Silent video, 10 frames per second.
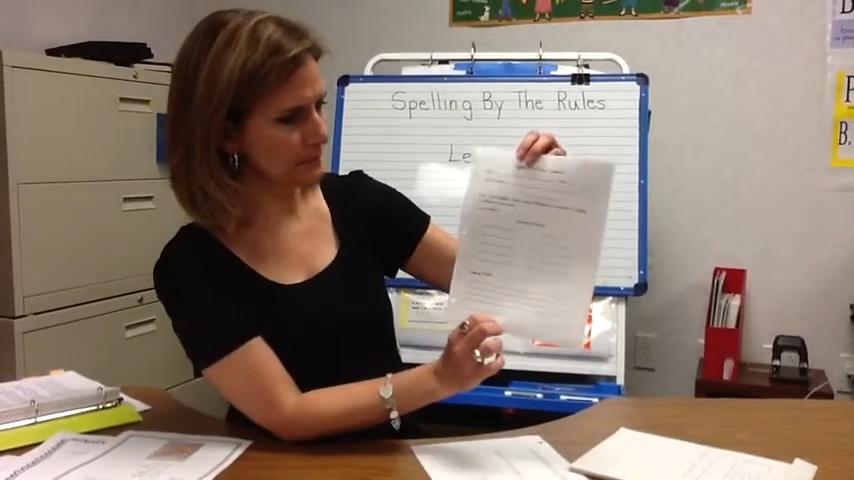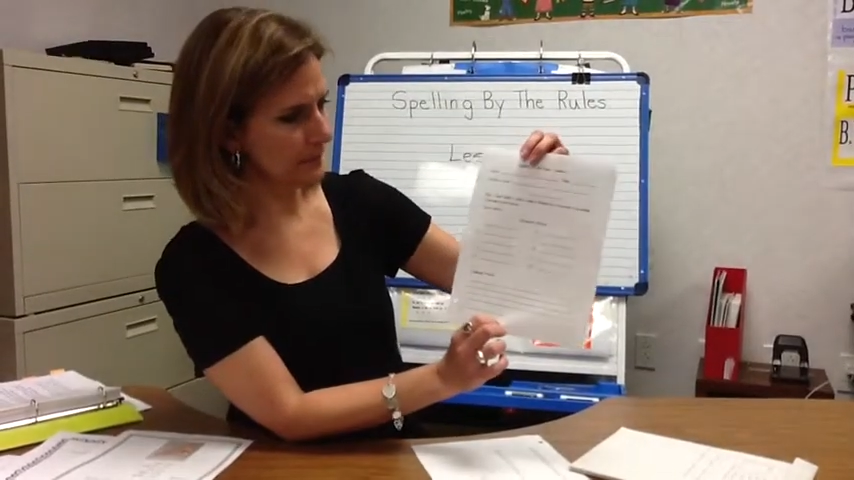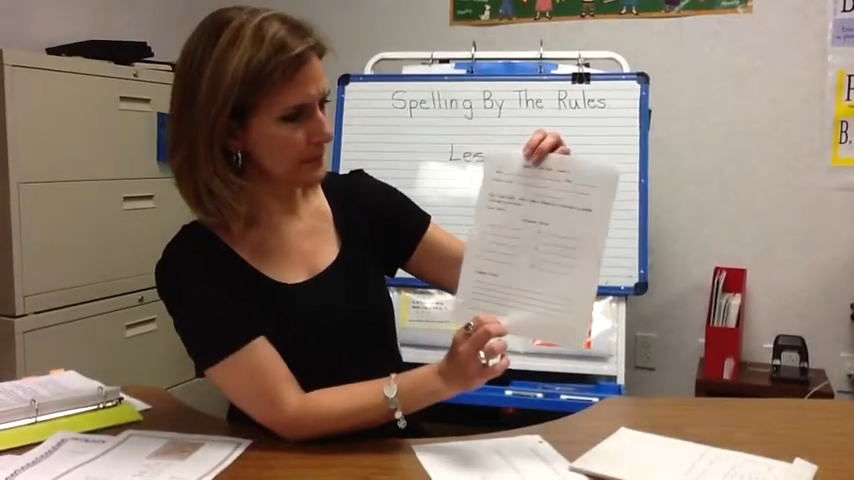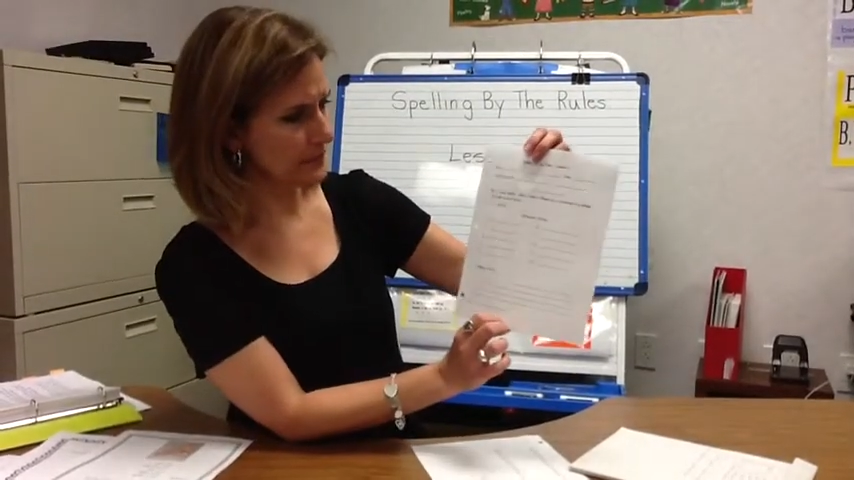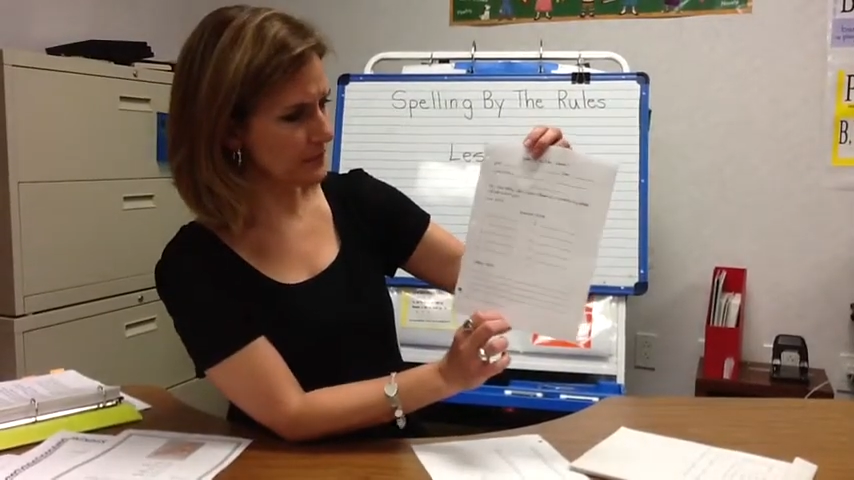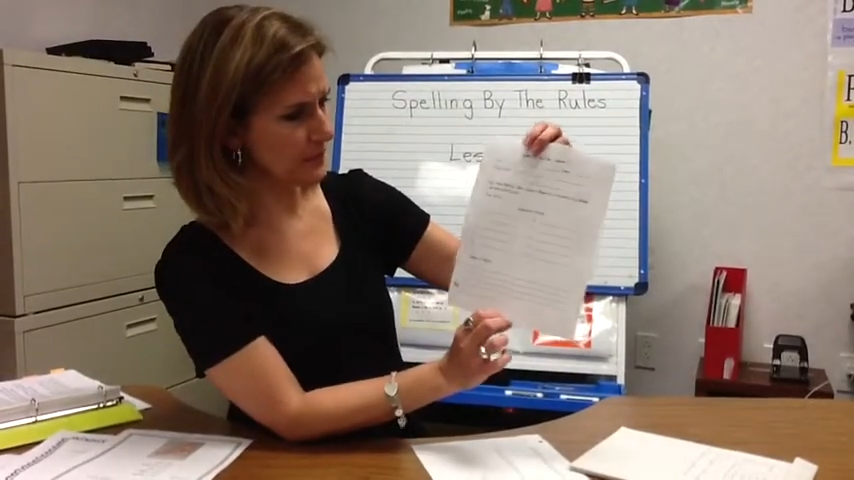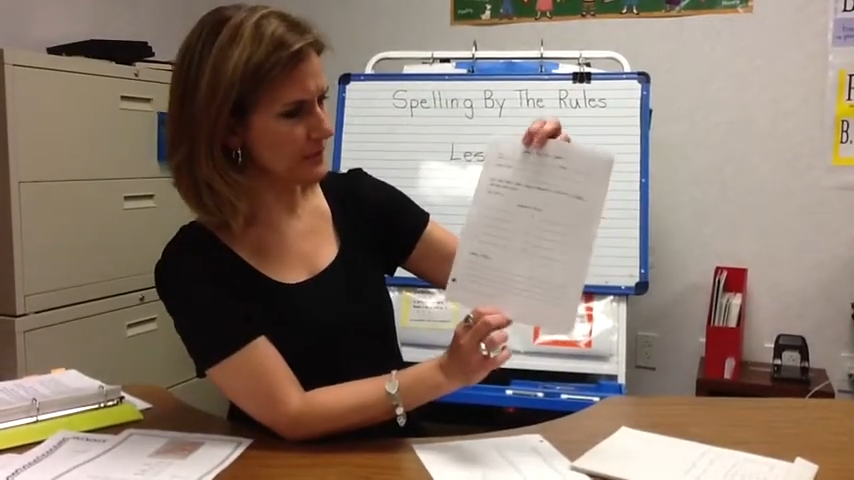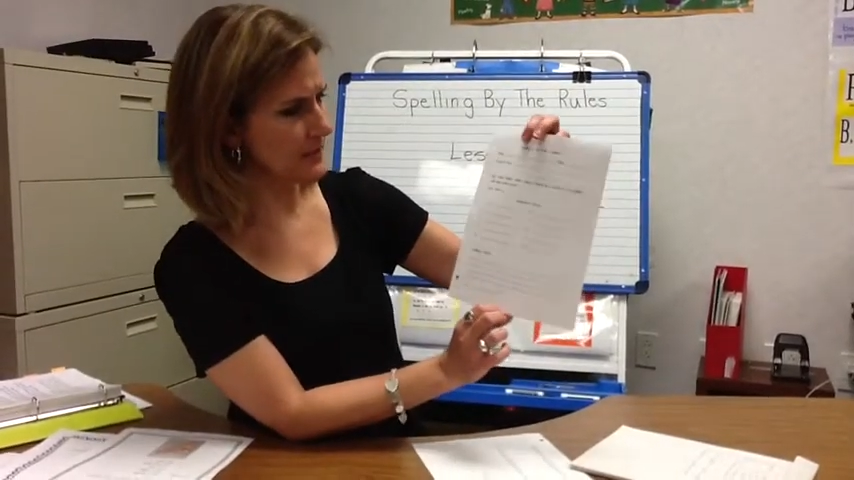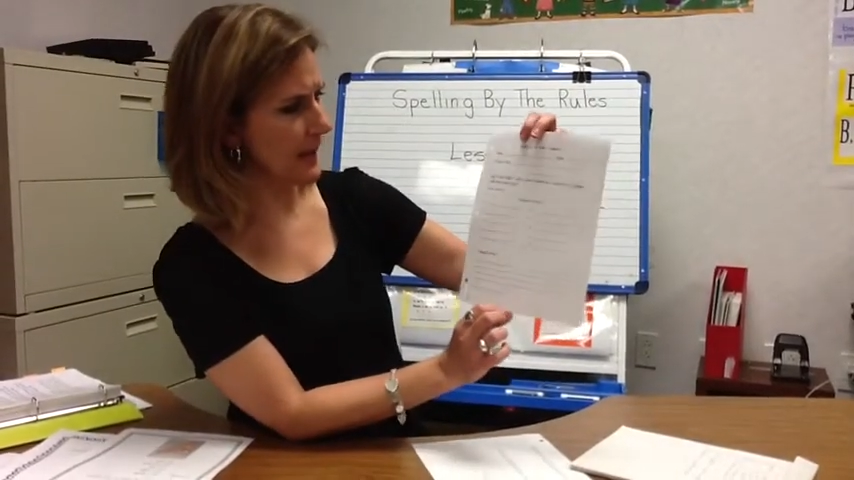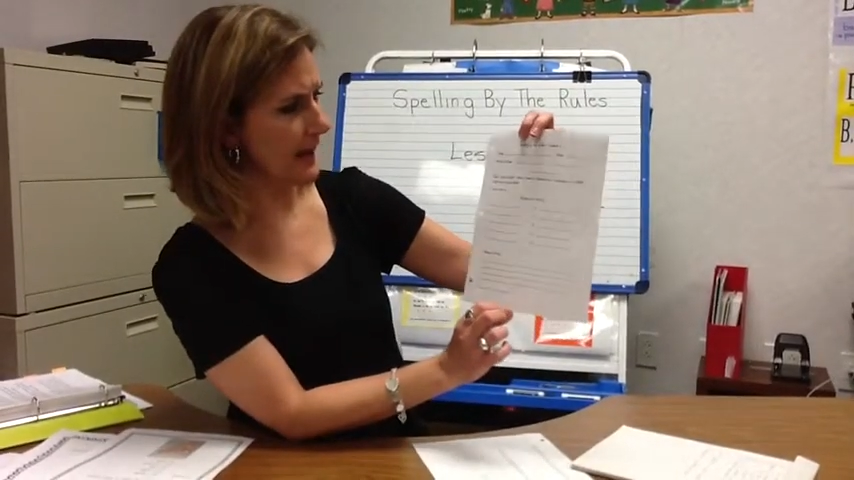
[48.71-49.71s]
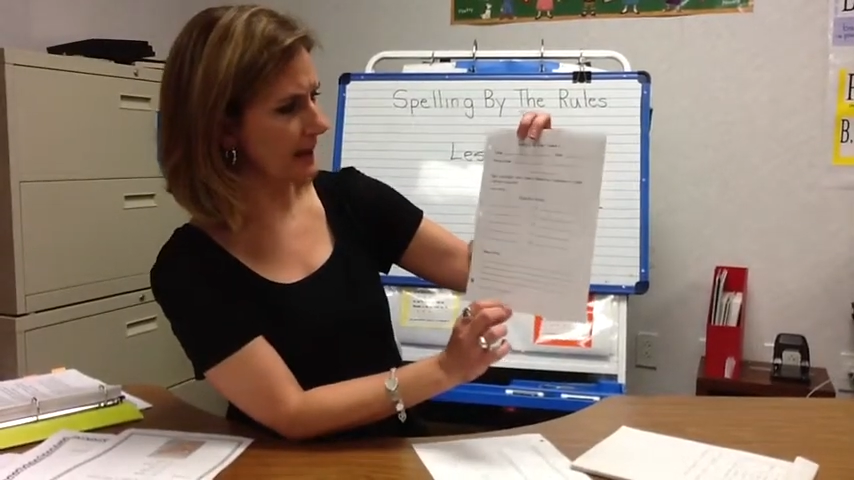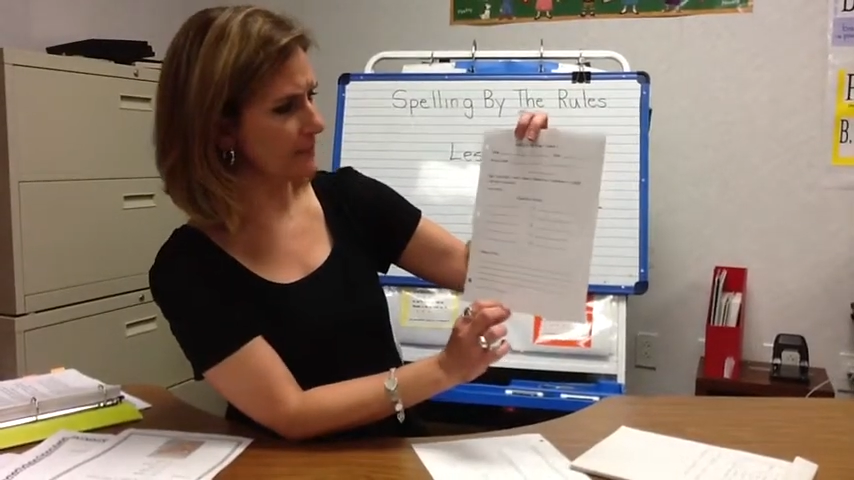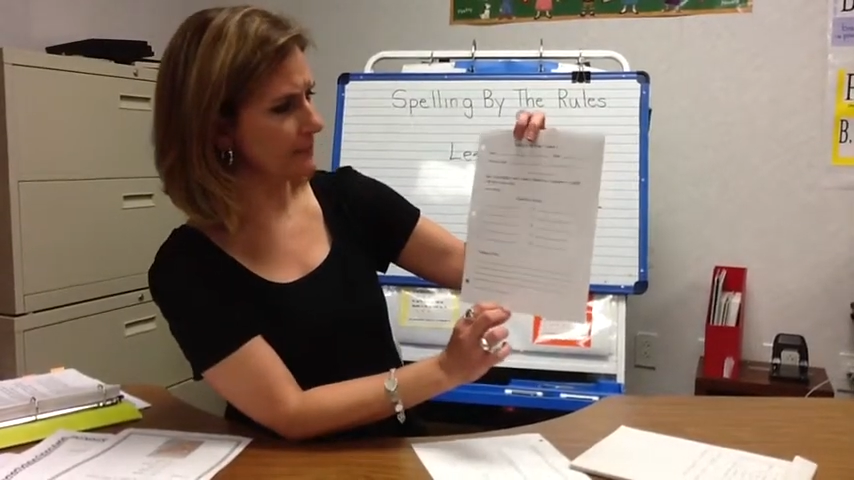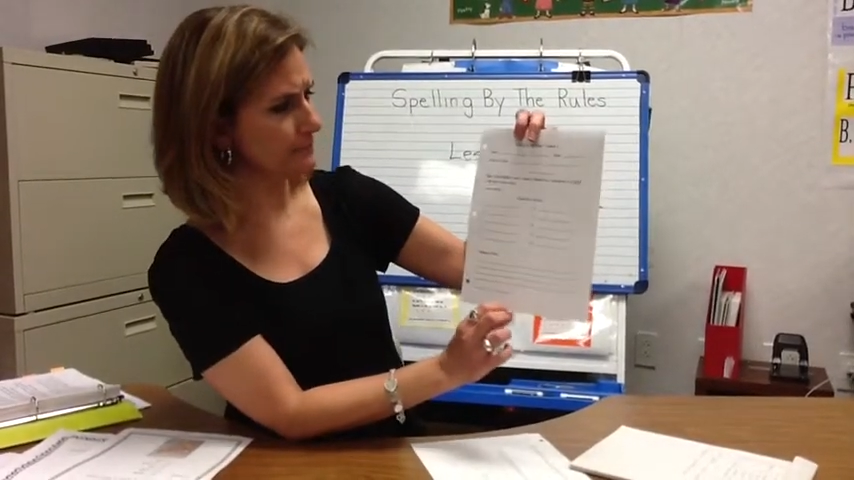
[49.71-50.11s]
the students have